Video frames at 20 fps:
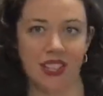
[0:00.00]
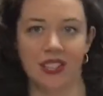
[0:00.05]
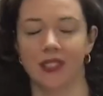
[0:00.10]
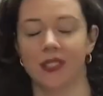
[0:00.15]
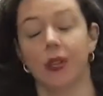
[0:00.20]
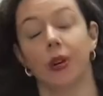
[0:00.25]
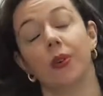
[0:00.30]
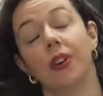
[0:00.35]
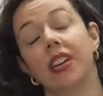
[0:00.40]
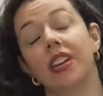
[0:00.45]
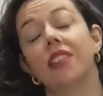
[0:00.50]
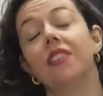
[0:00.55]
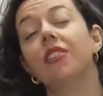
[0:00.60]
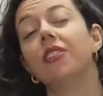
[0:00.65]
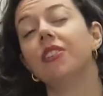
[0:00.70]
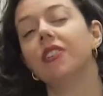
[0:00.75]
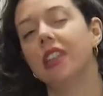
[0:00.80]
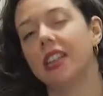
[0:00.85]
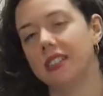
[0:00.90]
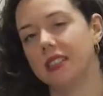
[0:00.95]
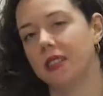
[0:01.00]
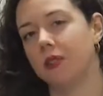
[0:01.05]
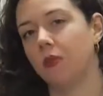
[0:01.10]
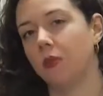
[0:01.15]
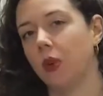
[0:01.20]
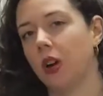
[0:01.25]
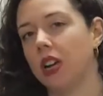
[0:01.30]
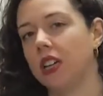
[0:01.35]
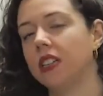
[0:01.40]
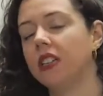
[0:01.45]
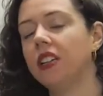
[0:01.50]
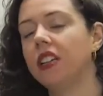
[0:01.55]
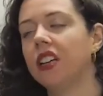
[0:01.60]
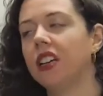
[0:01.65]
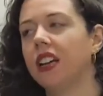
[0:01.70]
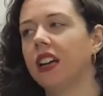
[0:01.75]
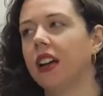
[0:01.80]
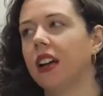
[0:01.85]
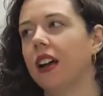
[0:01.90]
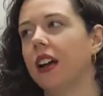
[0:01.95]
So in your lesson
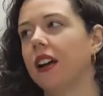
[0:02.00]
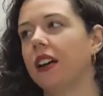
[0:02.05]
one,